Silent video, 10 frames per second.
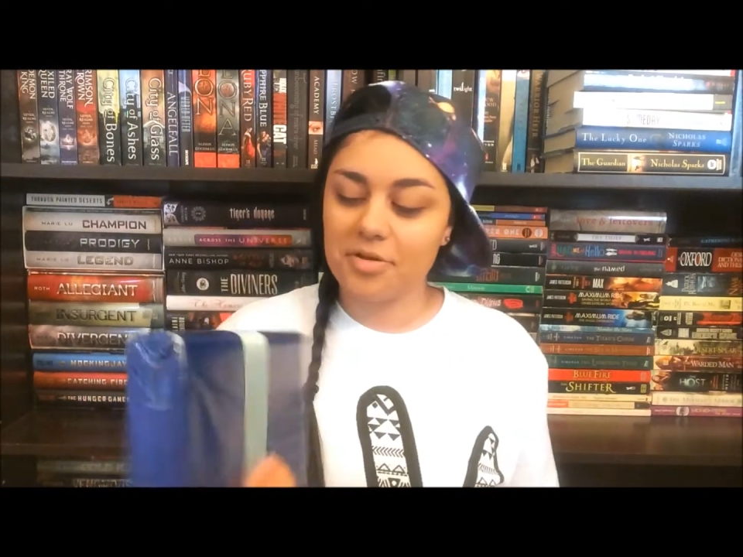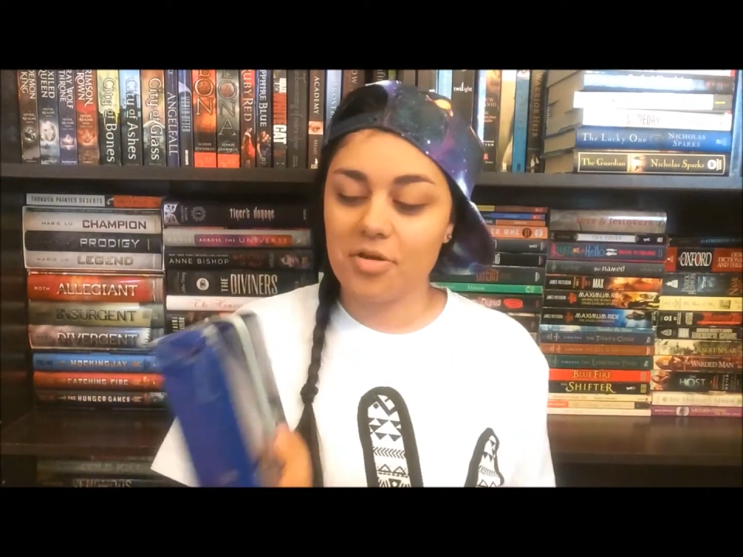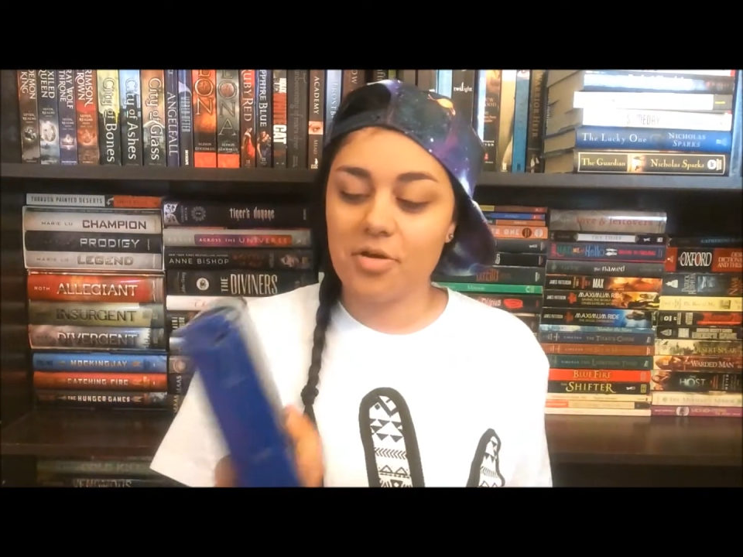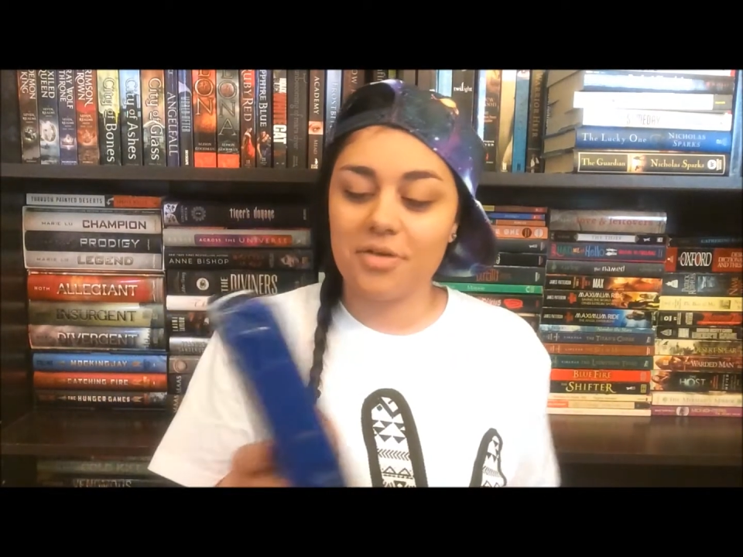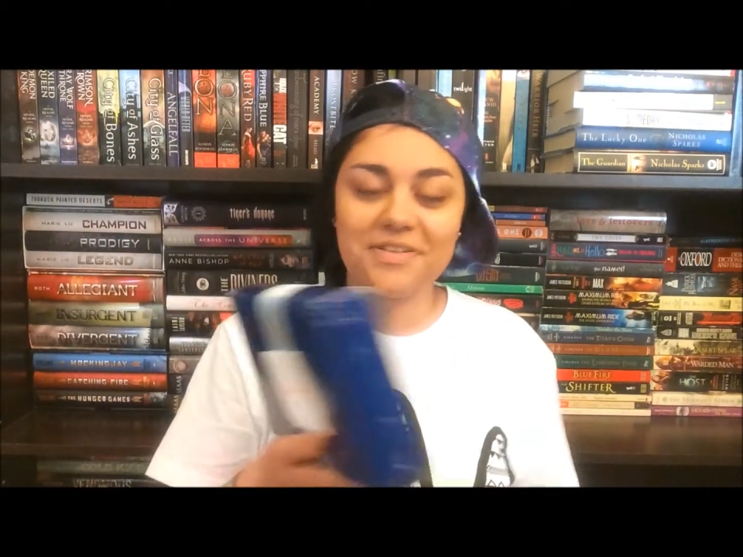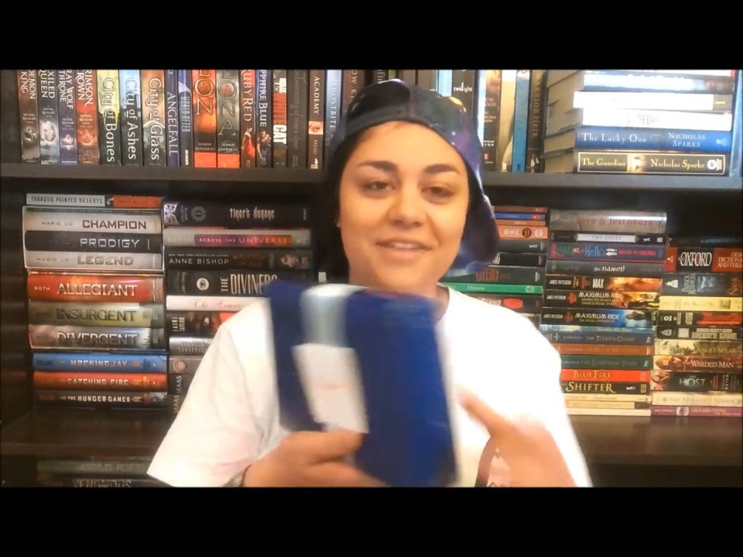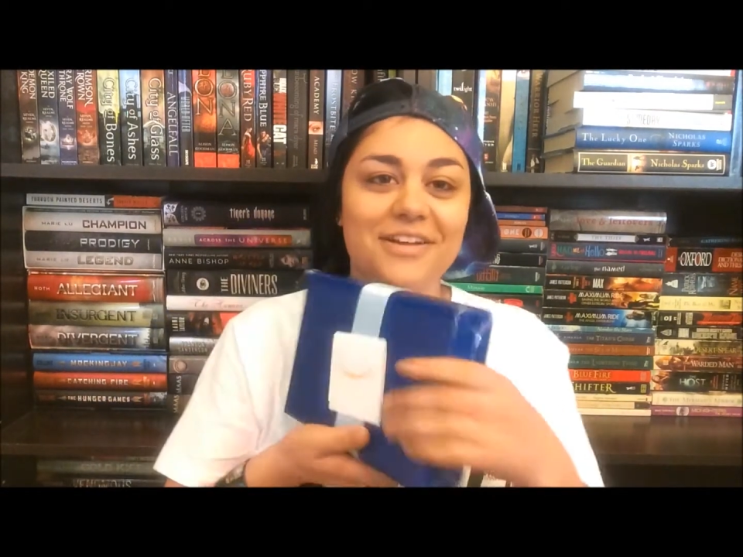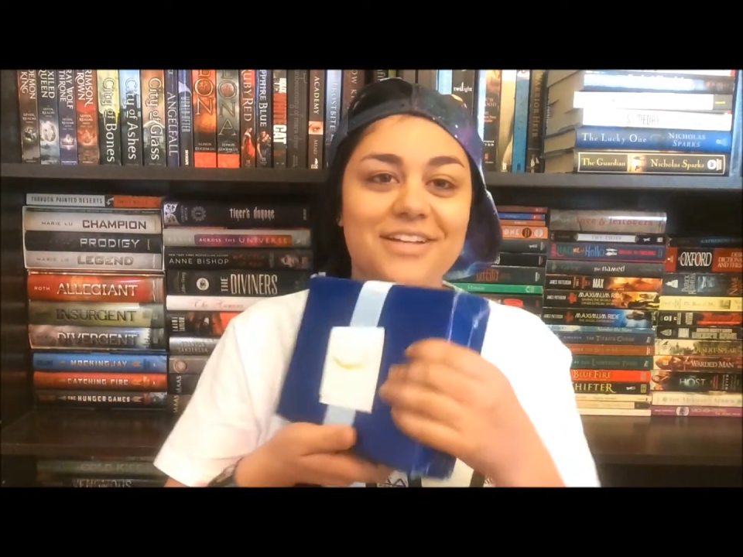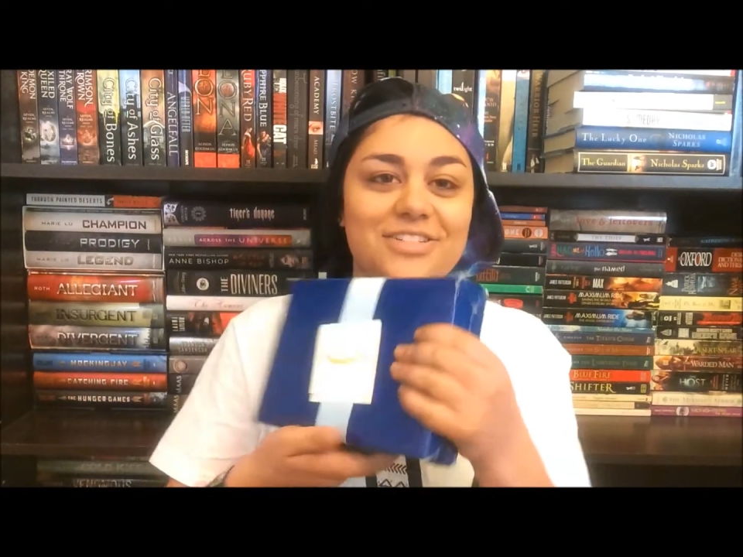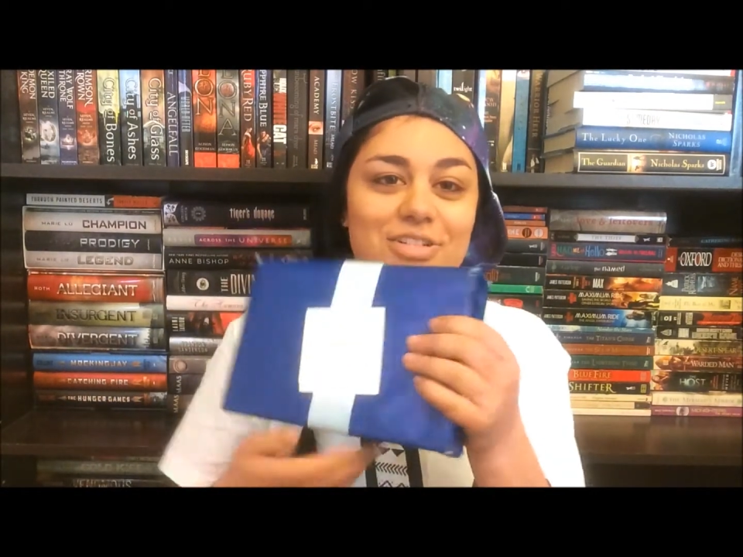Oh, I've never
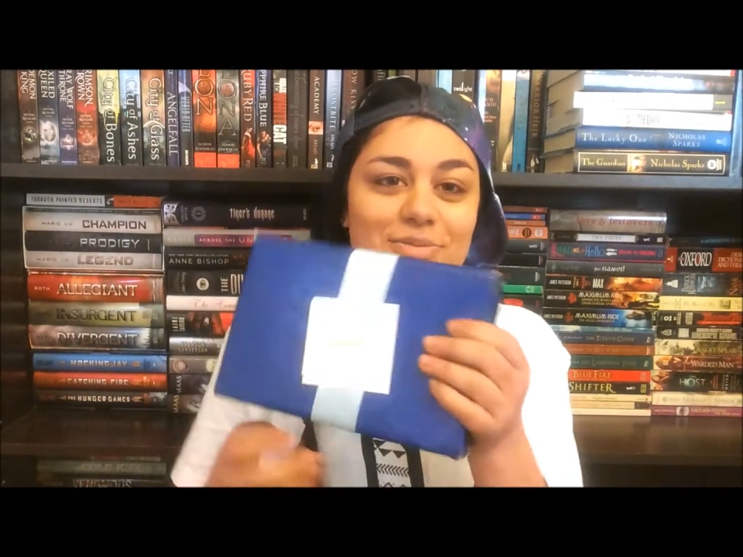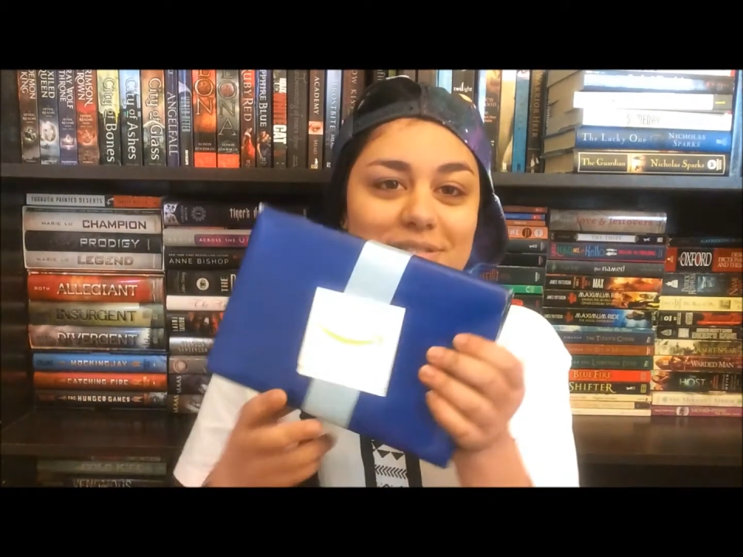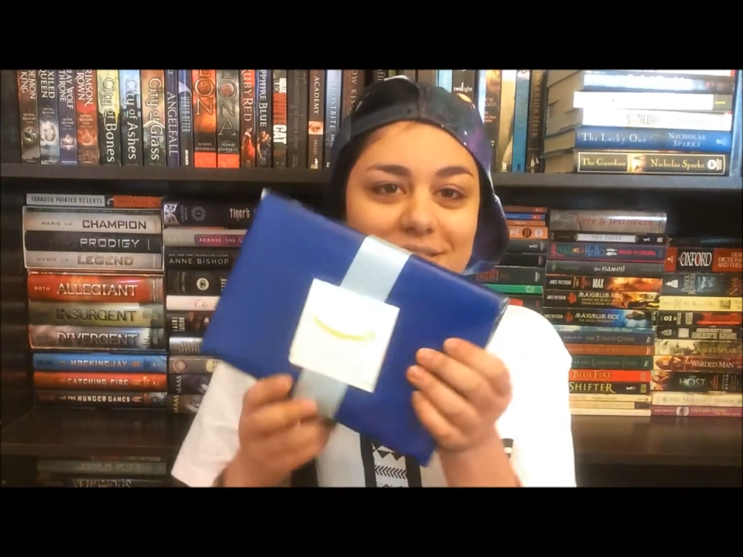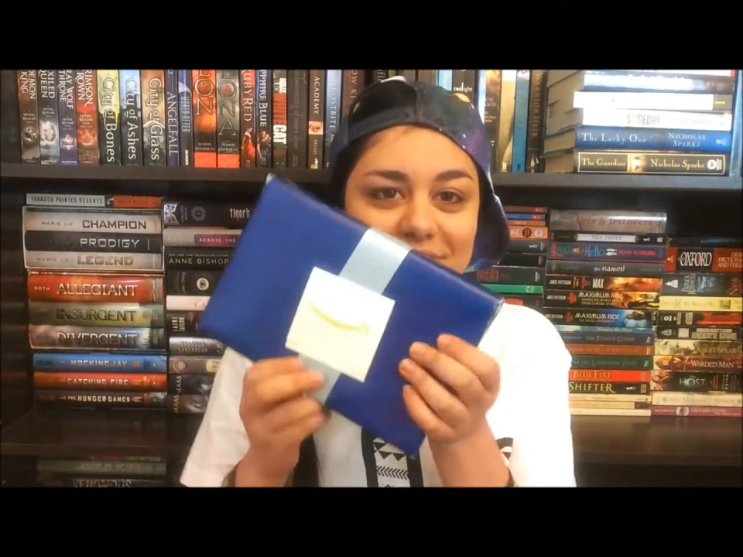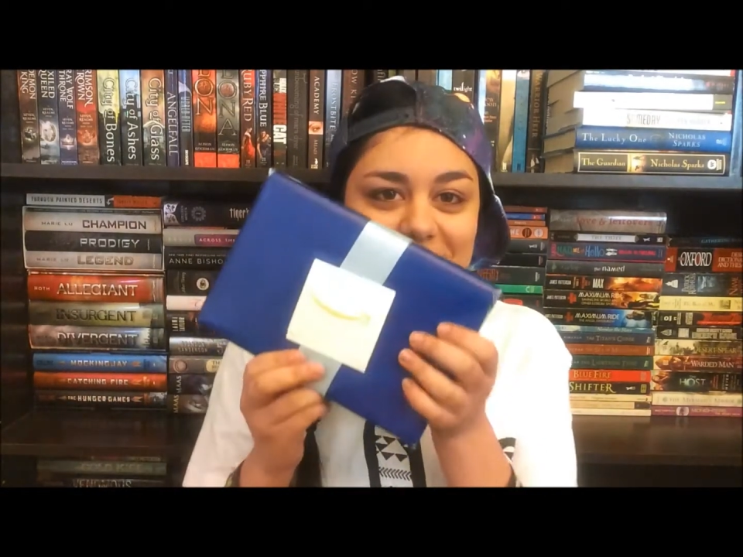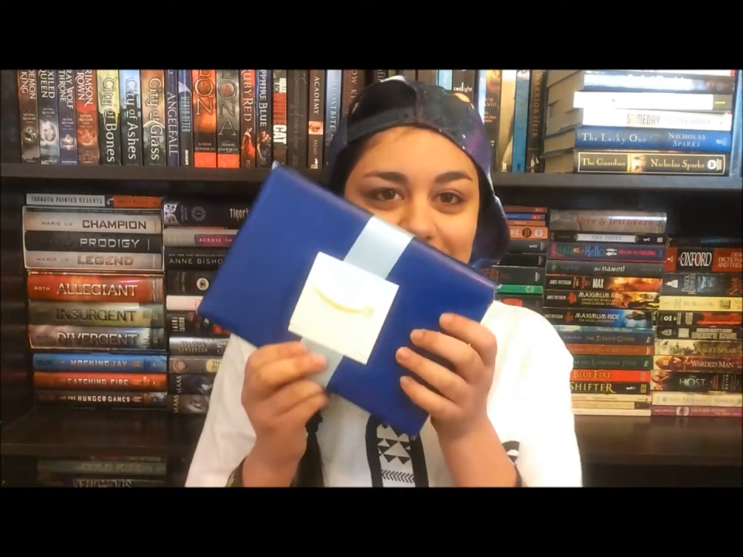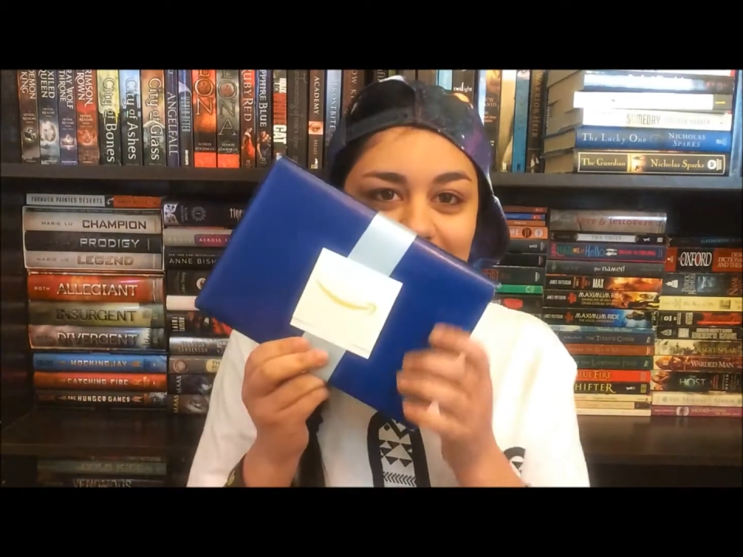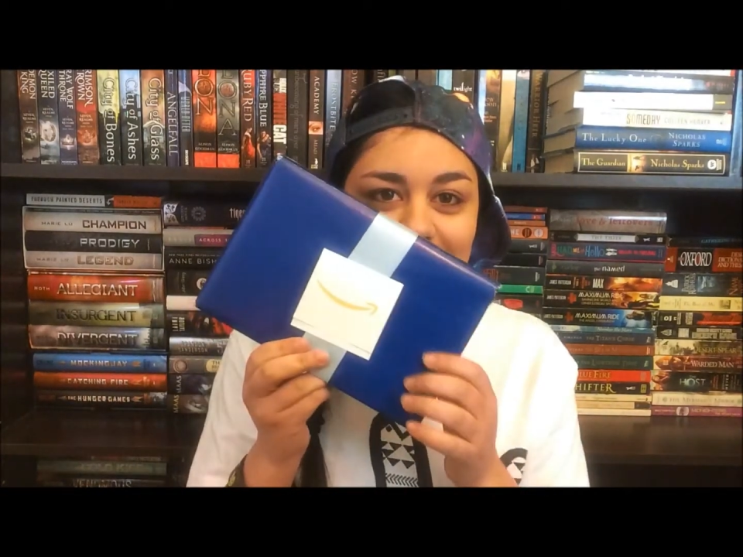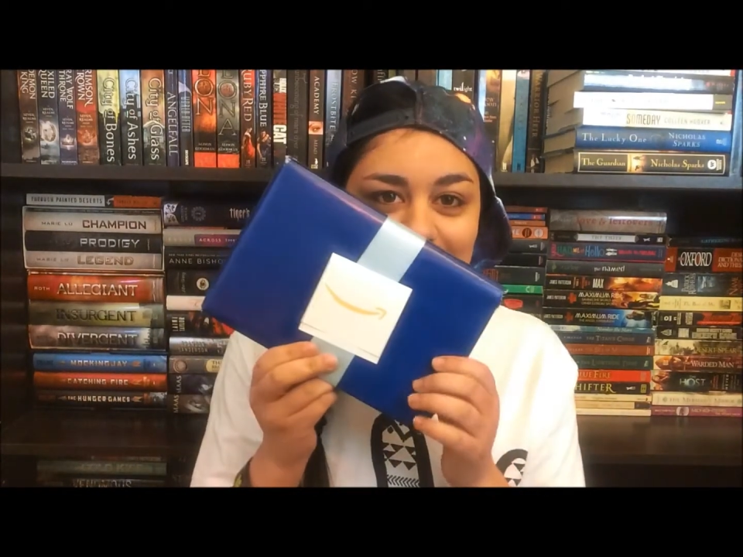actually received something